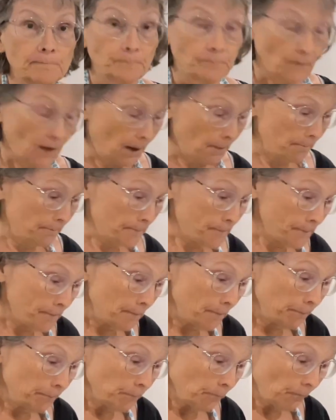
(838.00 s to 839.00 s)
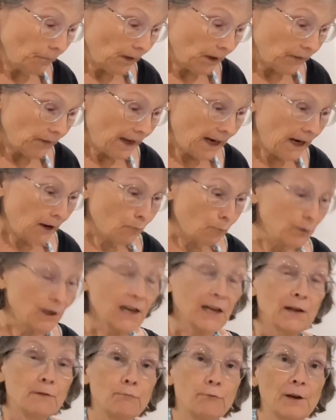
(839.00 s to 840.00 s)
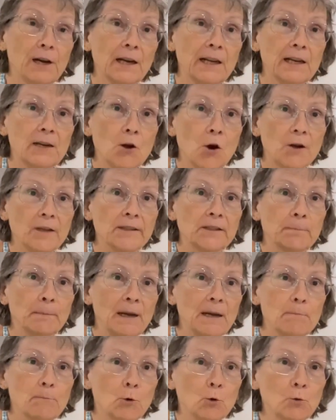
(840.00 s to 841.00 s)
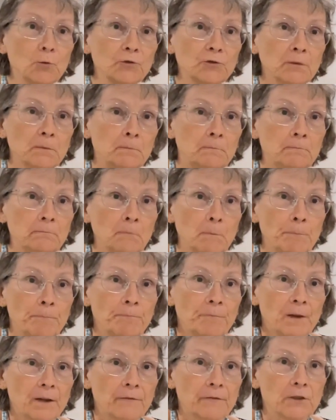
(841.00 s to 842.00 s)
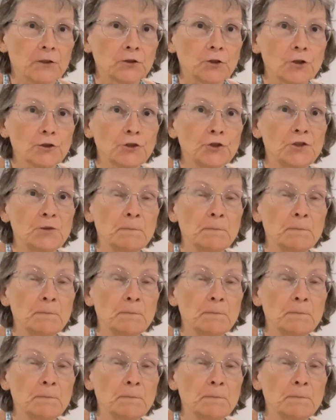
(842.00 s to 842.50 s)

Yeah. They are really, really nice meatballs. The sausage